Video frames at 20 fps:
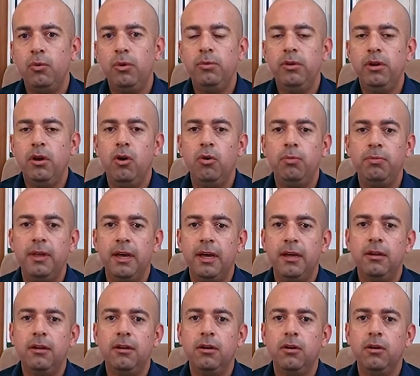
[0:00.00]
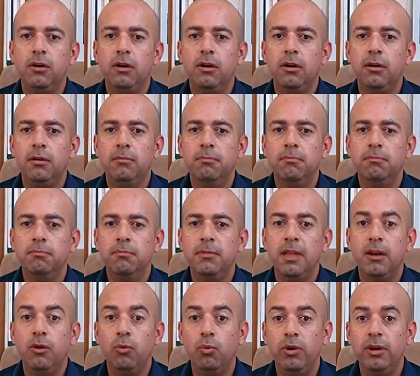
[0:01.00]
we would hope that
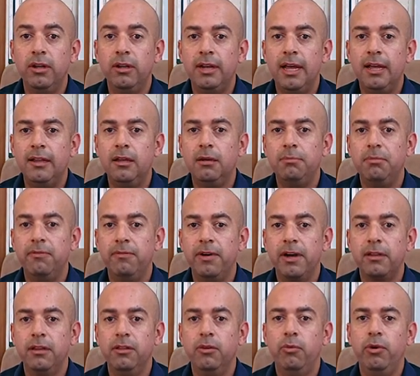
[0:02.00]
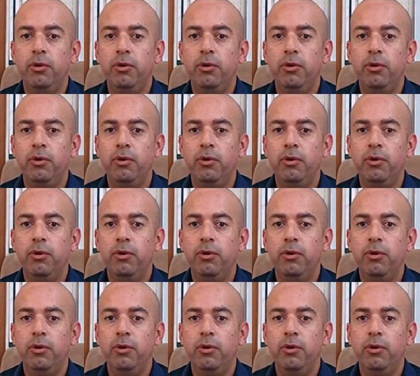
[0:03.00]
that it wouldn't end up affecting the